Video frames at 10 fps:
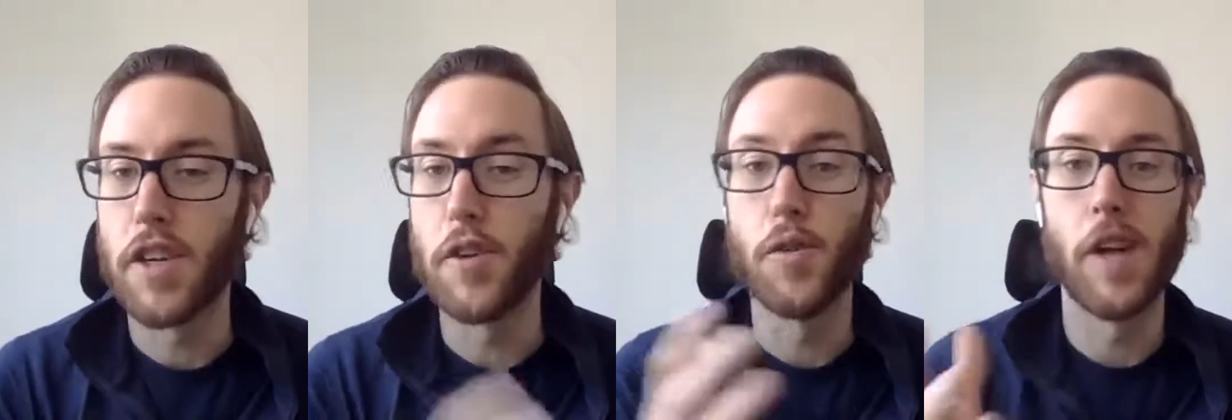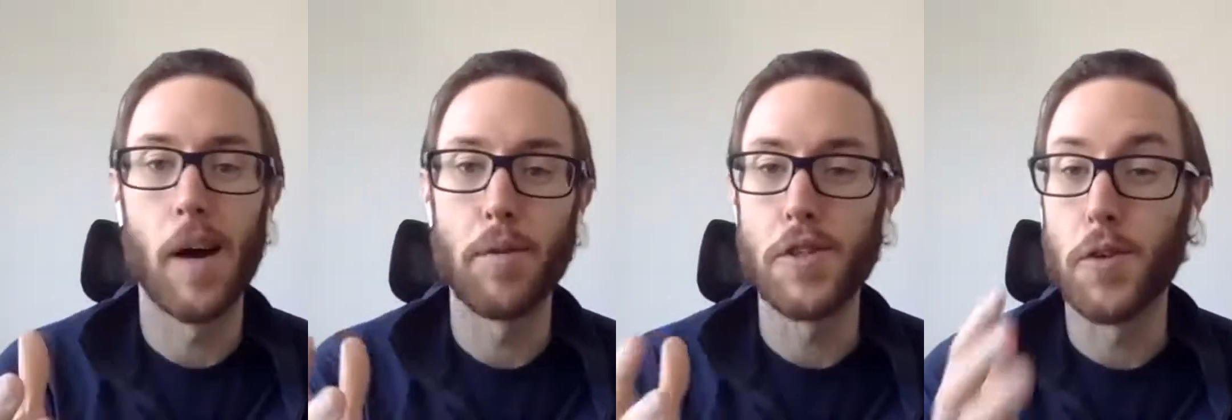huge
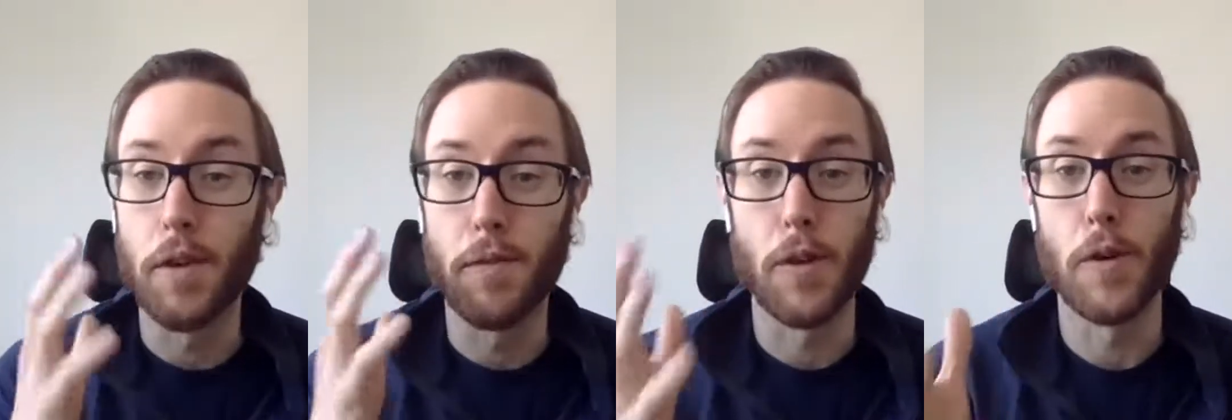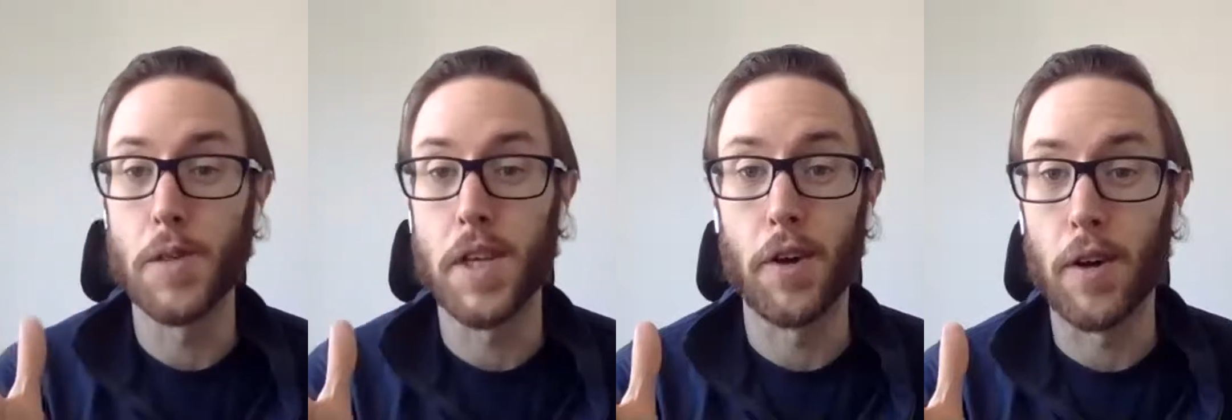opportunity for
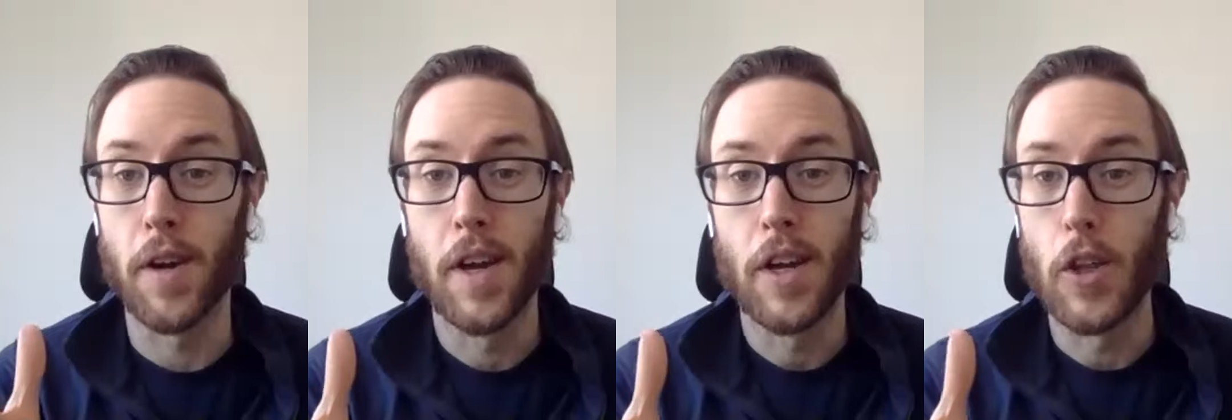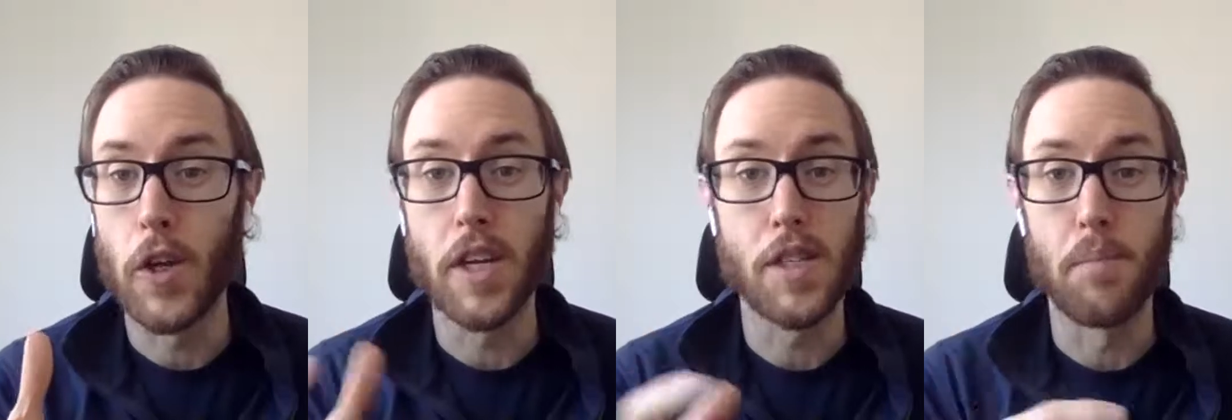those that are
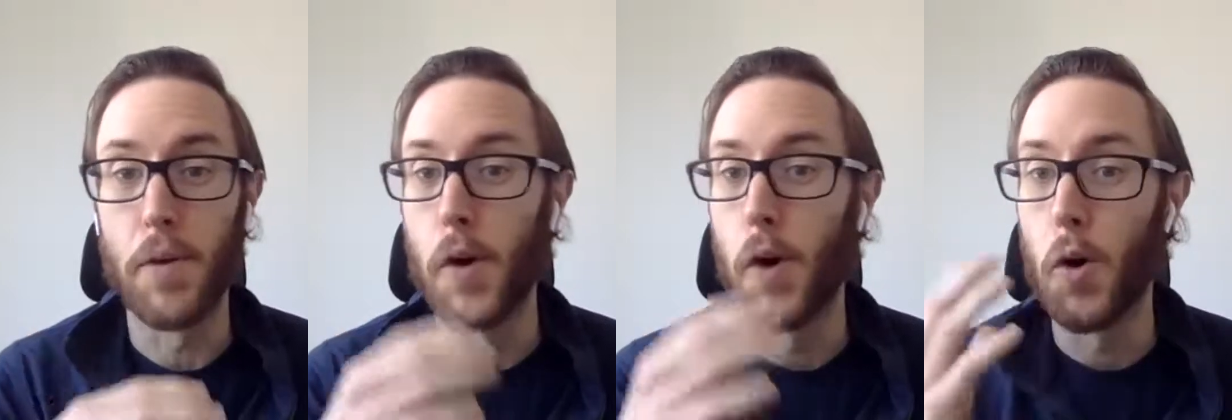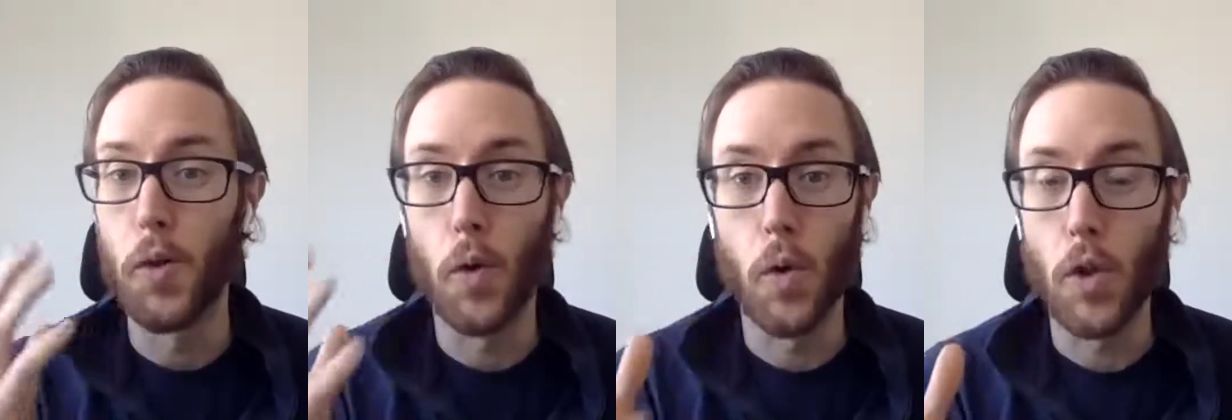looking to
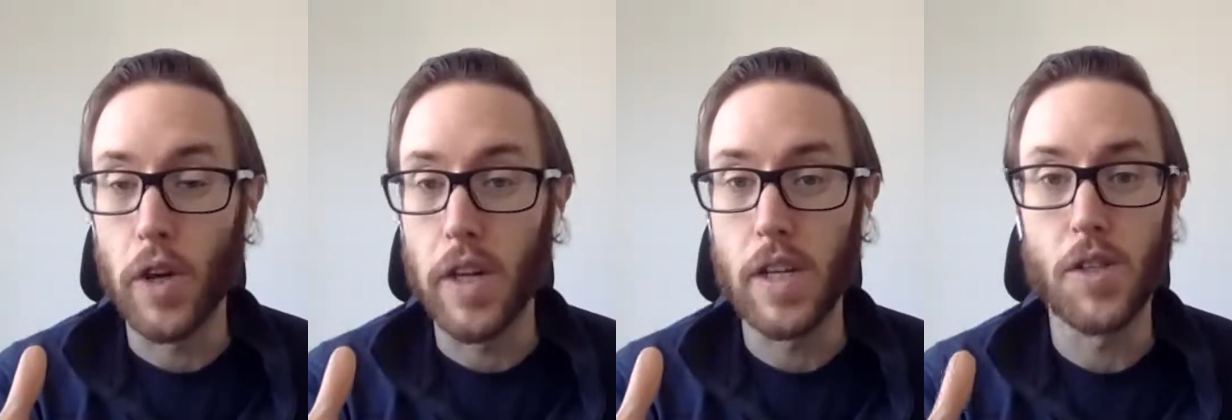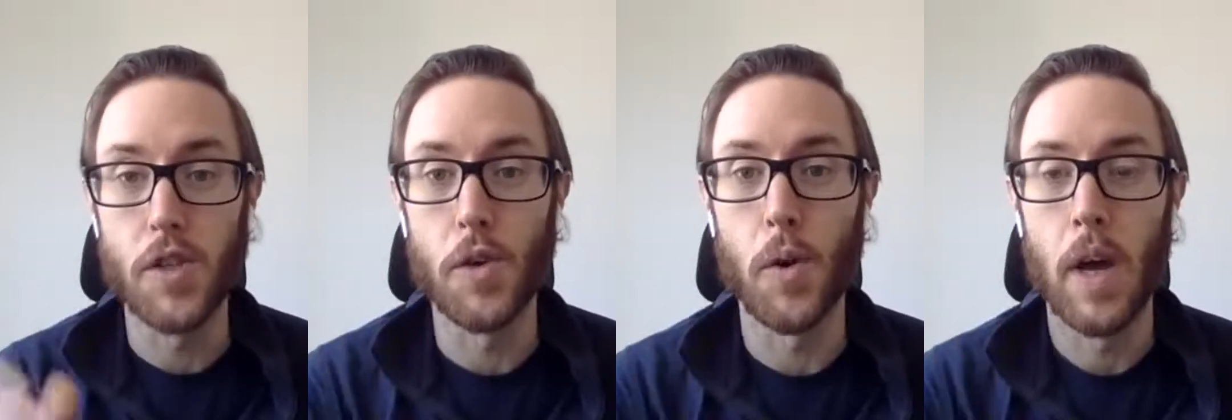build or looking
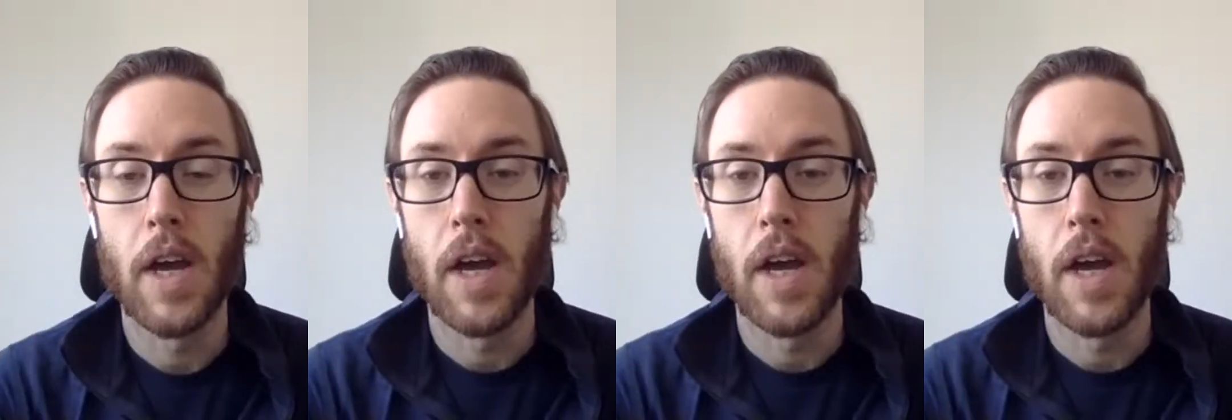to